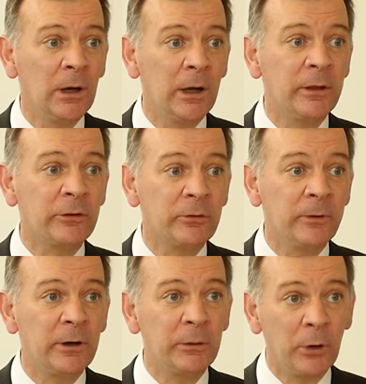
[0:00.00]
And that's a
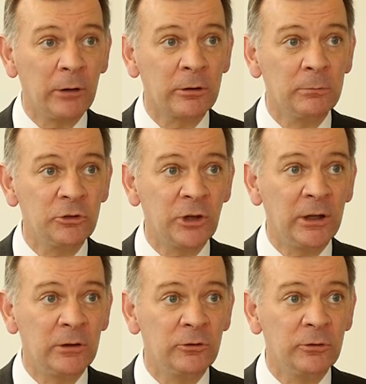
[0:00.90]
very welcome
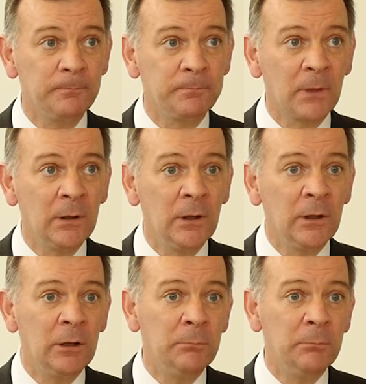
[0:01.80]
change. It